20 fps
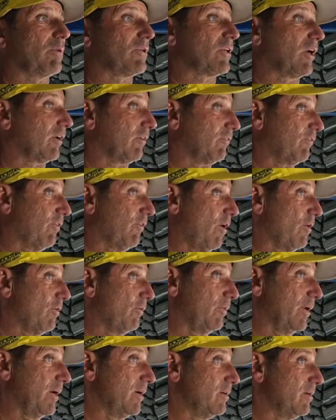we talking front or
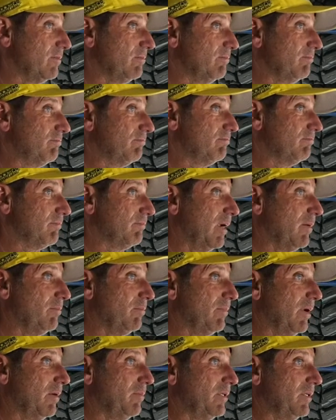rear?
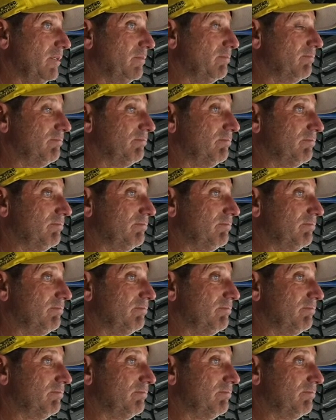Maybe.